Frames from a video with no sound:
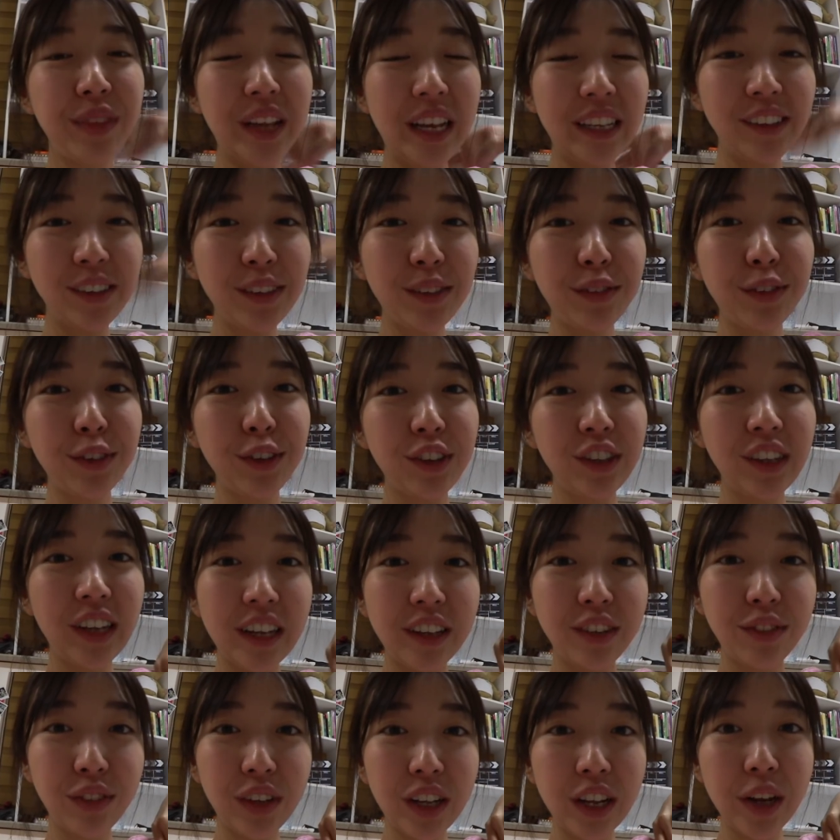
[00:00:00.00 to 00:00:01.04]
That's all for
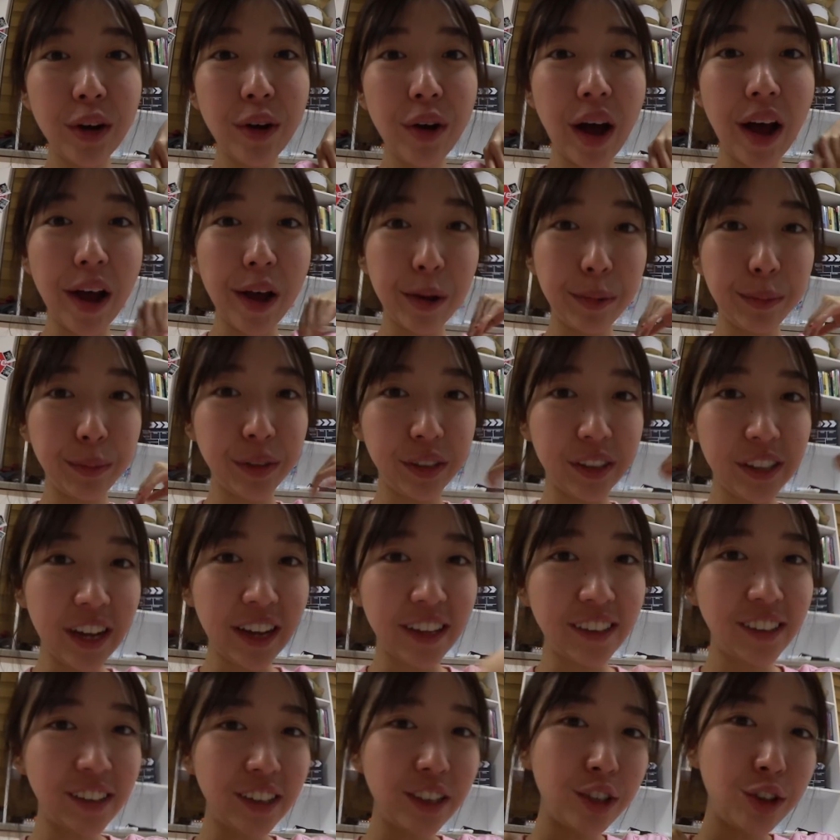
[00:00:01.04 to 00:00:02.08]
today's video. I hope you
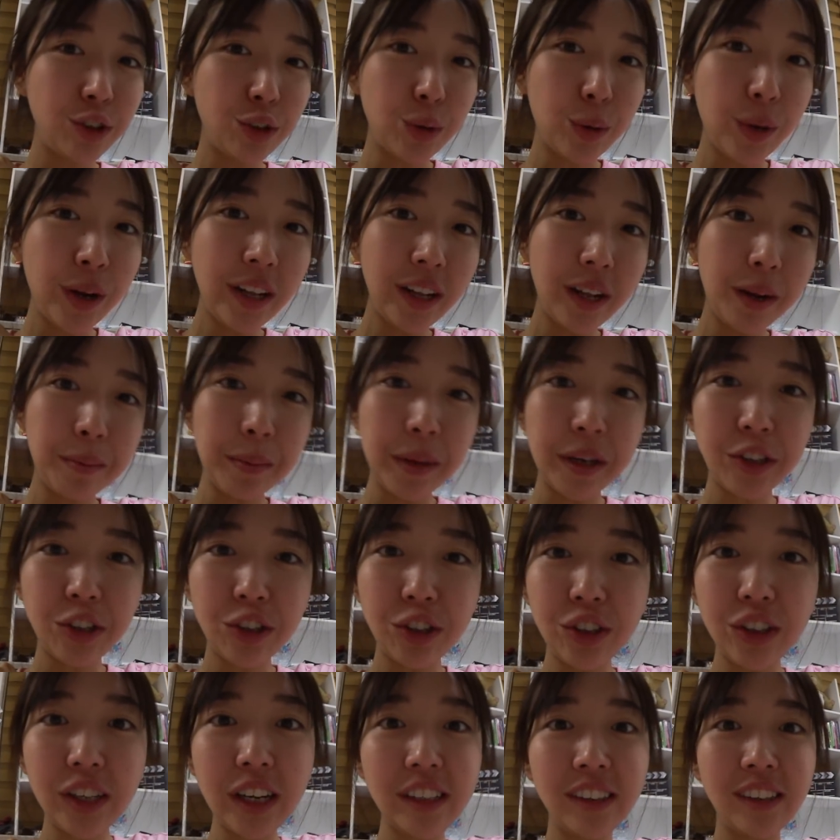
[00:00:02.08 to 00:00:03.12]
guys enjoyed, and make sure
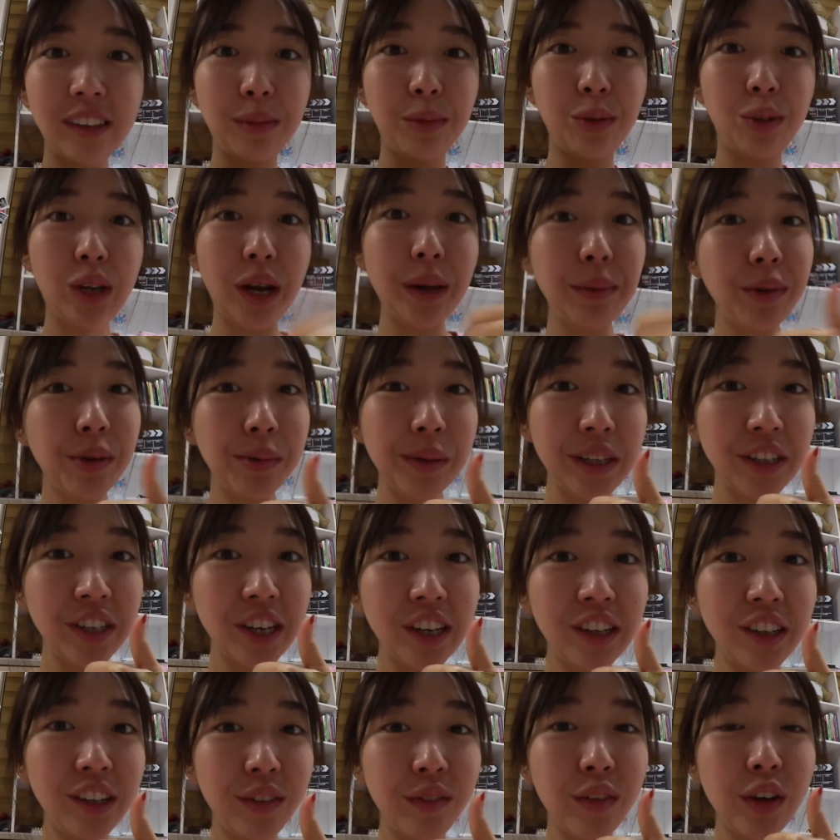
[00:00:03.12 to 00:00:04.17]
you guys subscribe to my
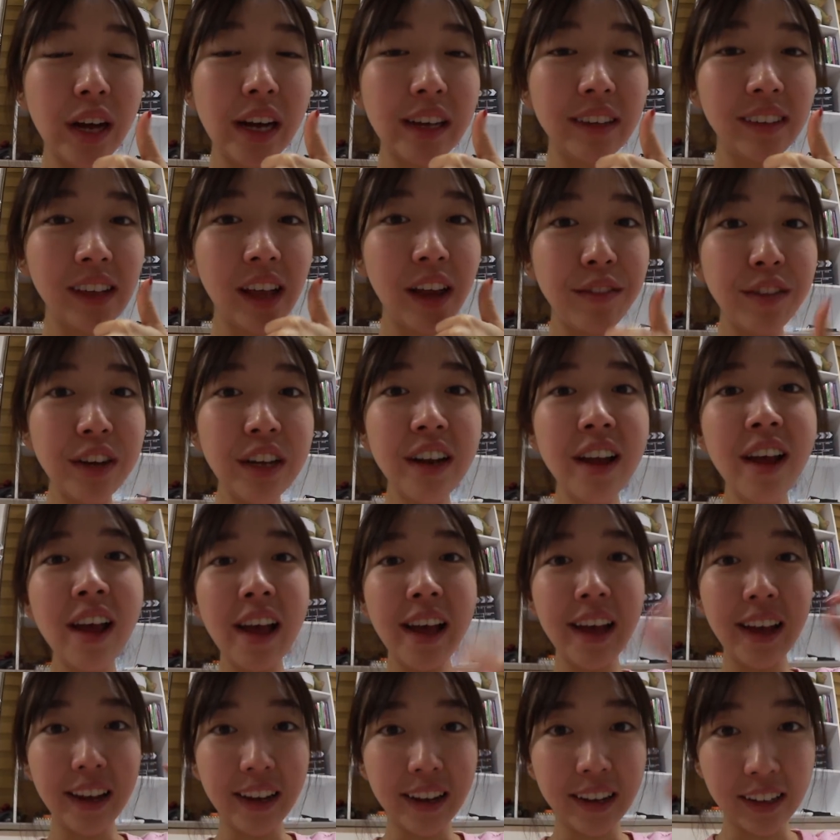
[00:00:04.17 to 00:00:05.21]
channel if you guys haven't,
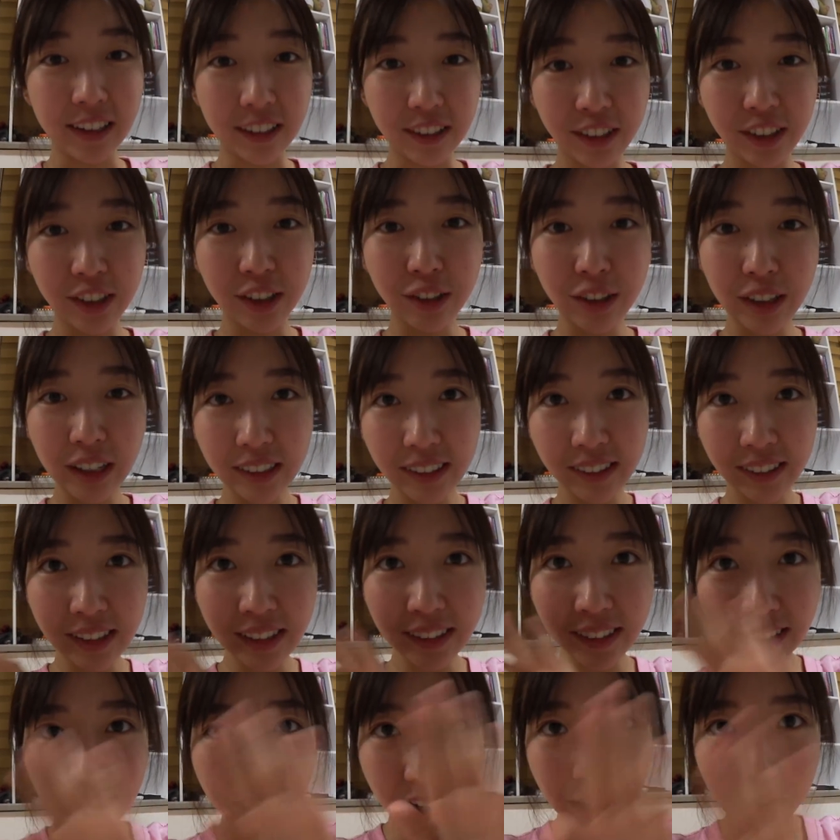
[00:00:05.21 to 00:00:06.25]
and I'll see you guys
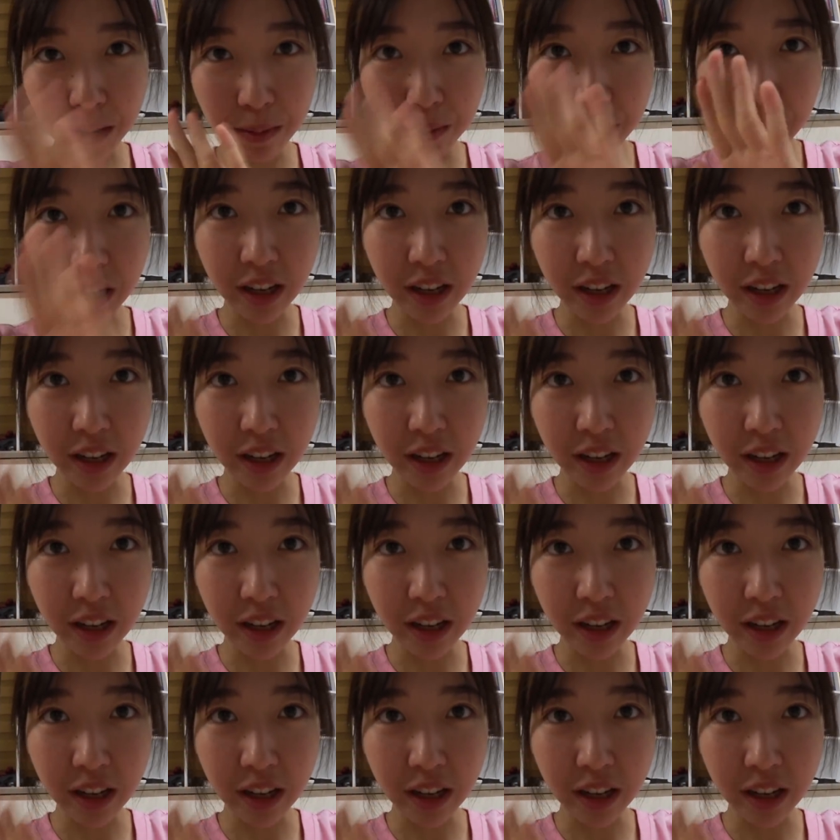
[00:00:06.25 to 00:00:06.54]
next time.